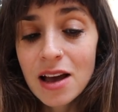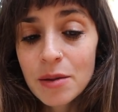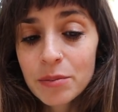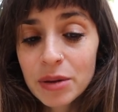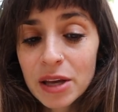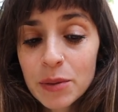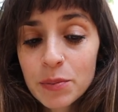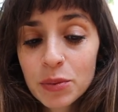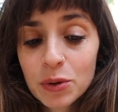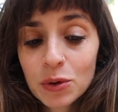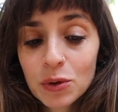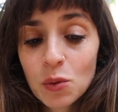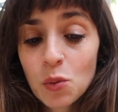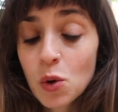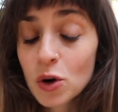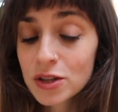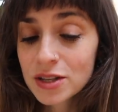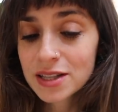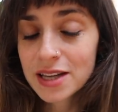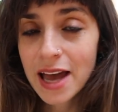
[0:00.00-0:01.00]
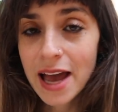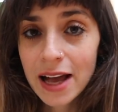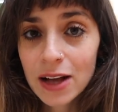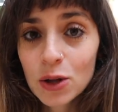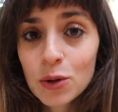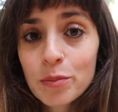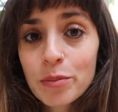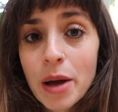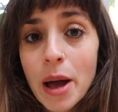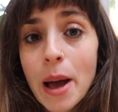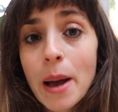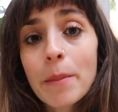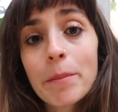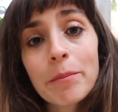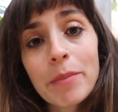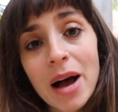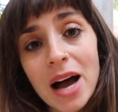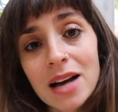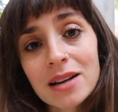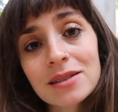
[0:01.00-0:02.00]
People want to help,
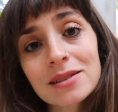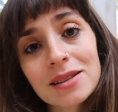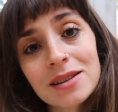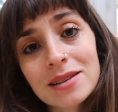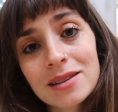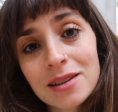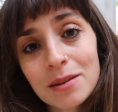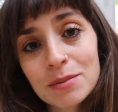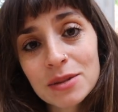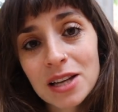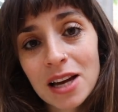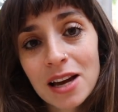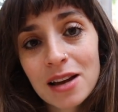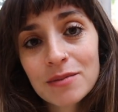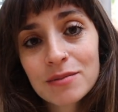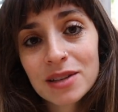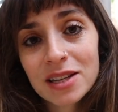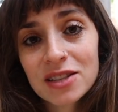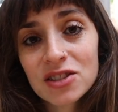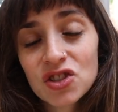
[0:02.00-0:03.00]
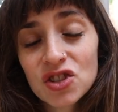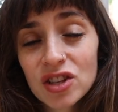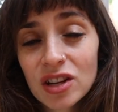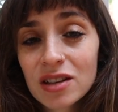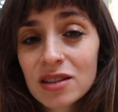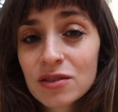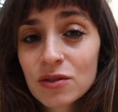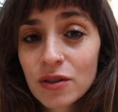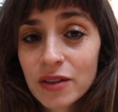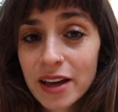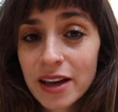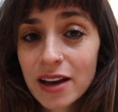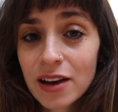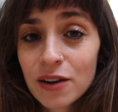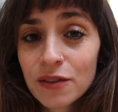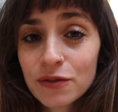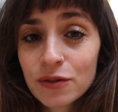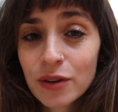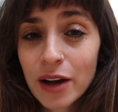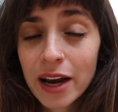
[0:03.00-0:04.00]
but sometimes it's just not that
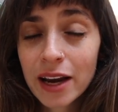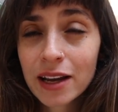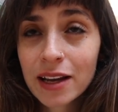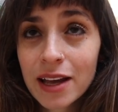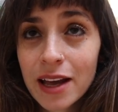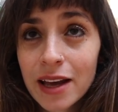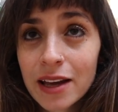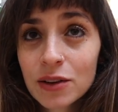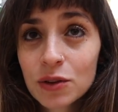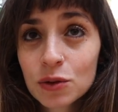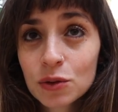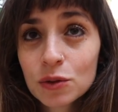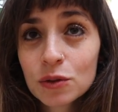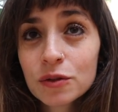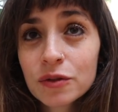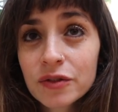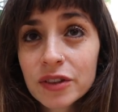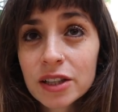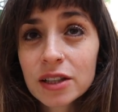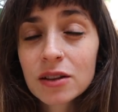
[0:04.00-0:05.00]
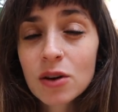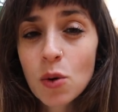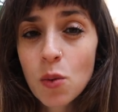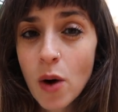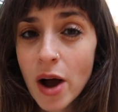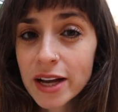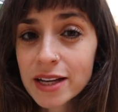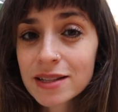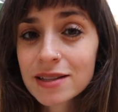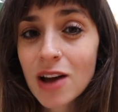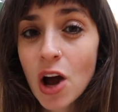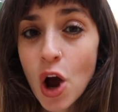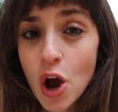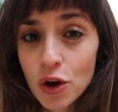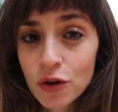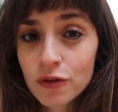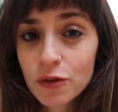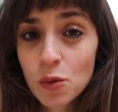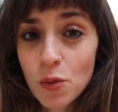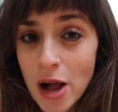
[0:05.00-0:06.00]
helpful and it can all feel quite
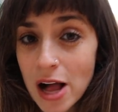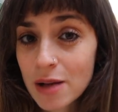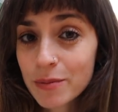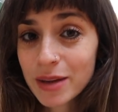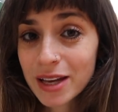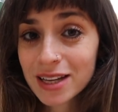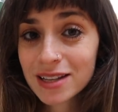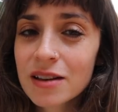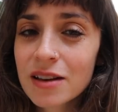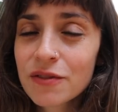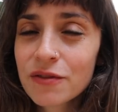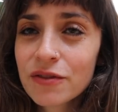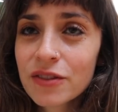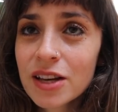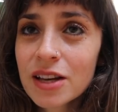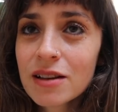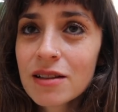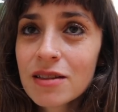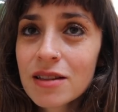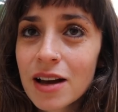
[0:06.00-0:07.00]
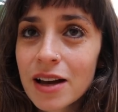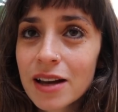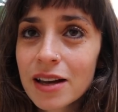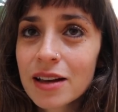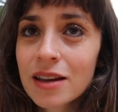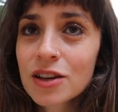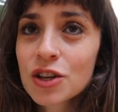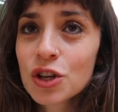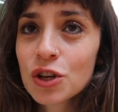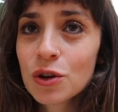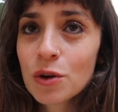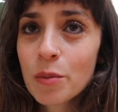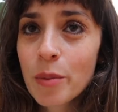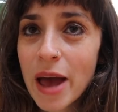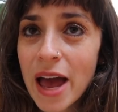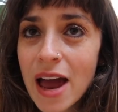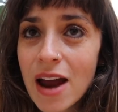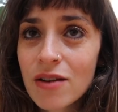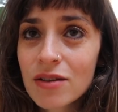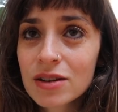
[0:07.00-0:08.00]
overwhelming. So I feel like new
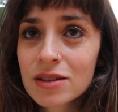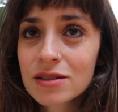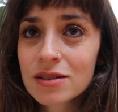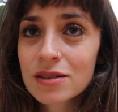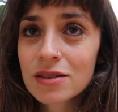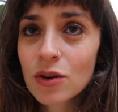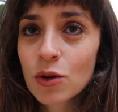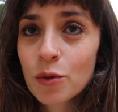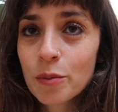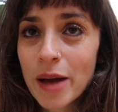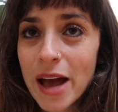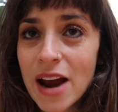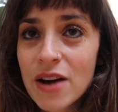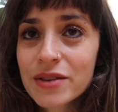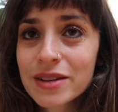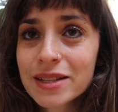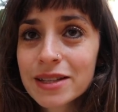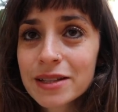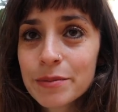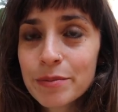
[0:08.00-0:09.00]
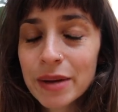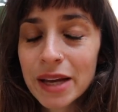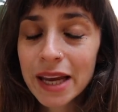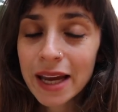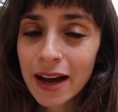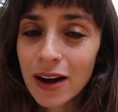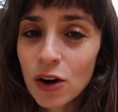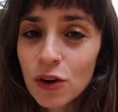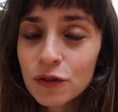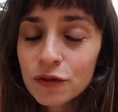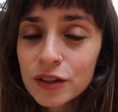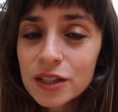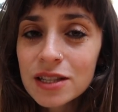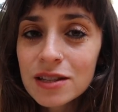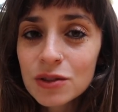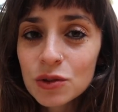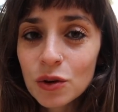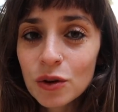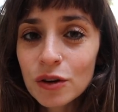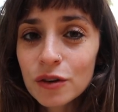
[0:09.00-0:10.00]
parents or parents-to-be are often
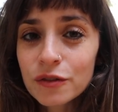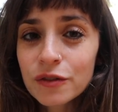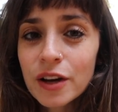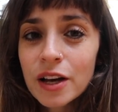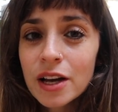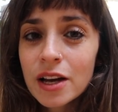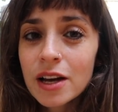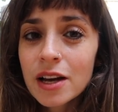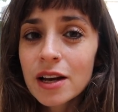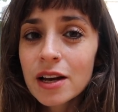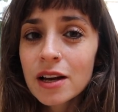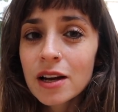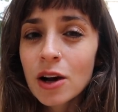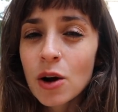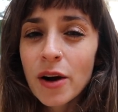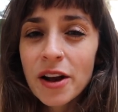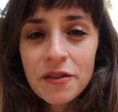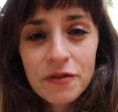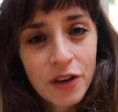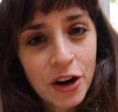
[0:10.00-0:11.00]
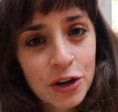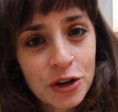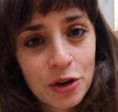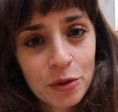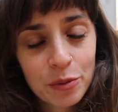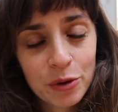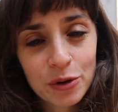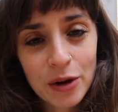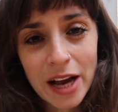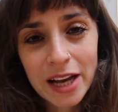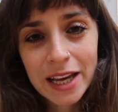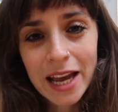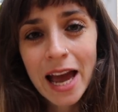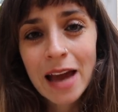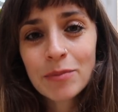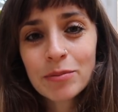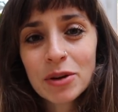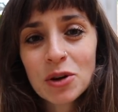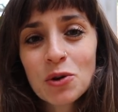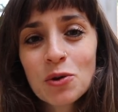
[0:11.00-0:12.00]
sort of quite vulnerable and
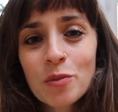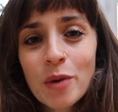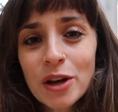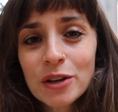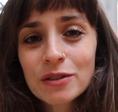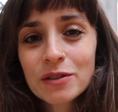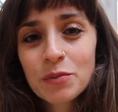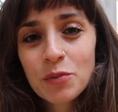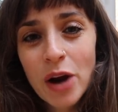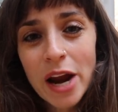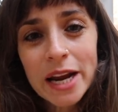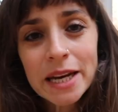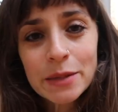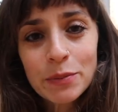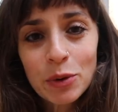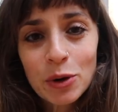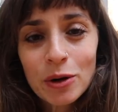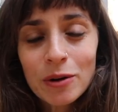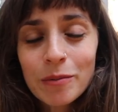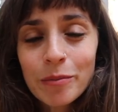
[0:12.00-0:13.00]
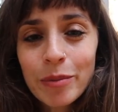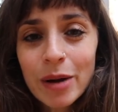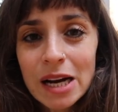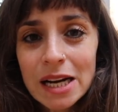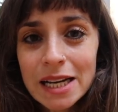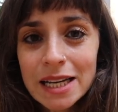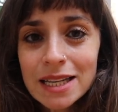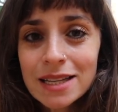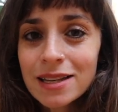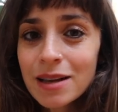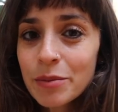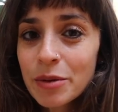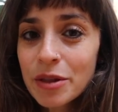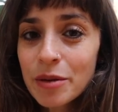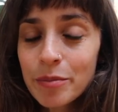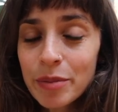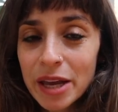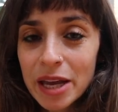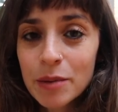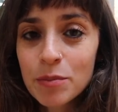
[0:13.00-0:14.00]
can be almost preyed upon by some of the
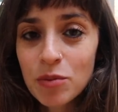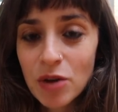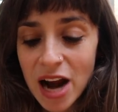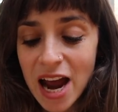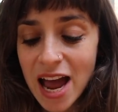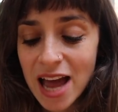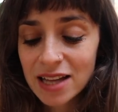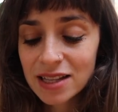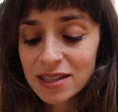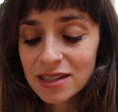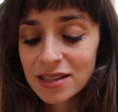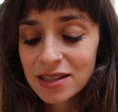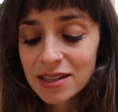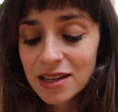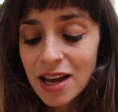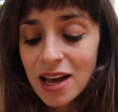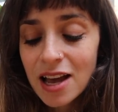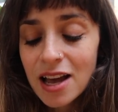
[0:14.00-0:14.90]
big brands